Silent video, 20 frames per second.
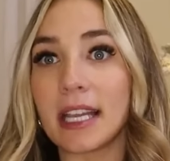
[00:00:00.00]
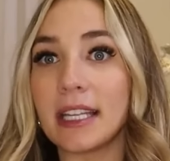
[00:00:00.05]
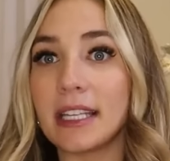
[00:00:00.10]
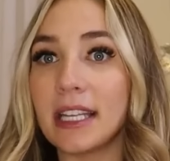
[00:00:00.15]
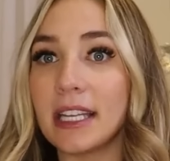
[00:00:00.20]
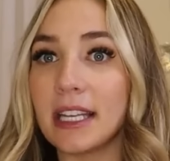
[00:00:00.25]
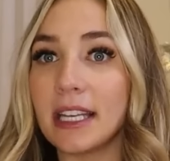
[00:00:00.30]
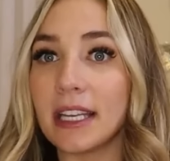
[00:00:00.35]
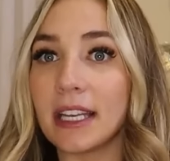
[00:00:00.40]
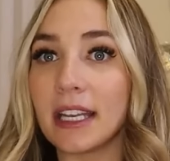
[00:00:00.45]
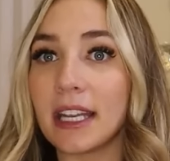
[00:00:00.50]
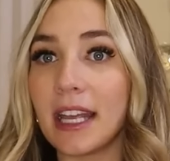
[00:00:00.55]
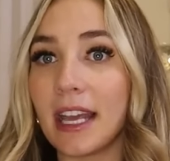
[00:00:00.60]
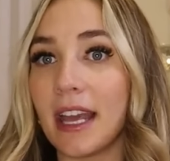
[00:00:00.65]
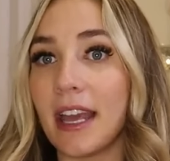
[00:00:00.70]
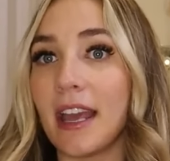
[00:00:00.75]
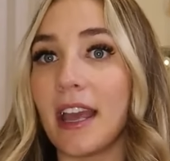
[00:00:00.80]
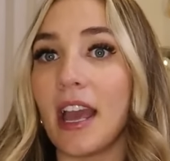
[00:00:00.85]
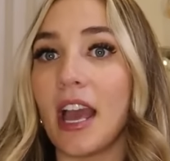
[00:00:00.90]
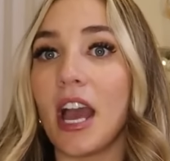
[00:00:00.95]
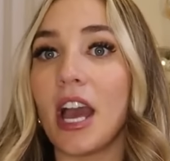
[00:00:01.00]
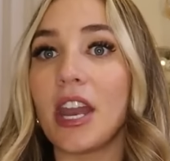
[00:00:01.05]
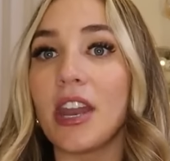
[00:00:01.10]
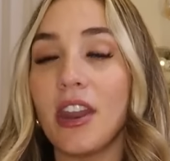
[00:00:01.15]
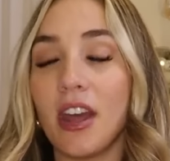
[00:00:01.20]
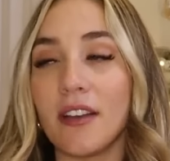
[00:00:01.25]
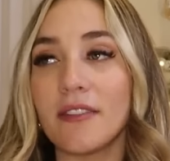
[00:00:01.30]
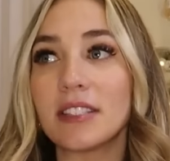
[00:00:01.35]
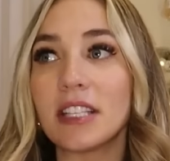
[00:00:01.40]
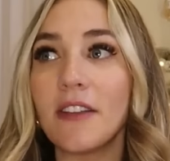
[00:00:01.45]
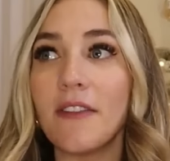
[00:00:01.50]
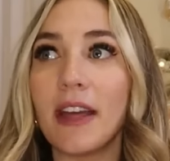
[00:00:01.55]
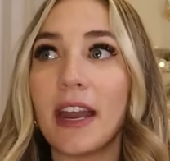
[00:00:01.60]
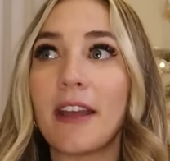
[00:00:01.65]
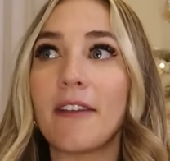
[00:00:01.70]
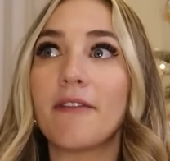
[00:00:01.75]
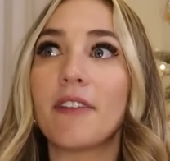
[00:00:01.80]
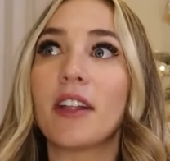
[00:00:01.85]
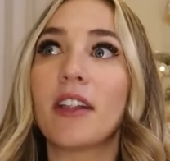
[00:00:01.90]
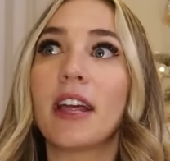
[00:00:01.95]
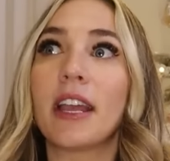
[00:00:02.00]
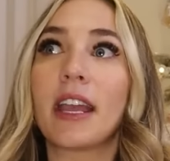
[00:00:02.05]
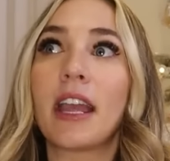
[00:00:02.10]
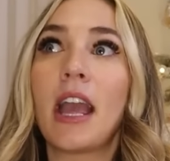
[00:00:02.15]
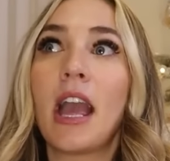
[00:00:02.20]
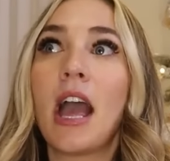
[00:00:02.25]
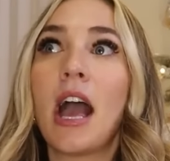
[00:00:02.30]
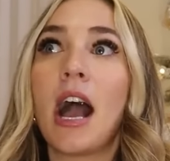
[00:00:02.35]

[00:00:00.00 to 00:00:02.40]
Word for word: I didn't get enough stuff, and I feel like